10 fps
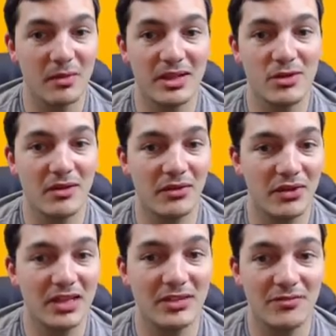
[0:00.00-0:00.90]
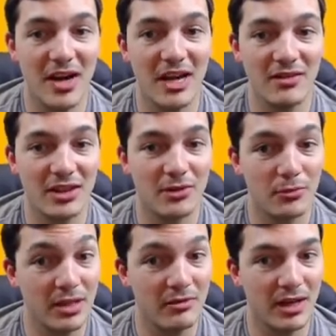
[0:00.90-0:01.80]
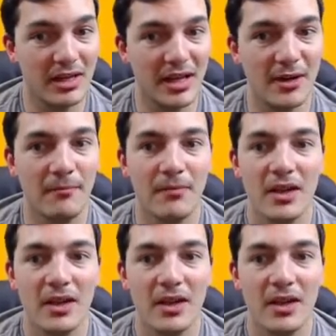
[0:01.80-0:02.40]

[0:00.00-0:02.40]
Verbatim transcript: I do have 6, 5, and 3 right now.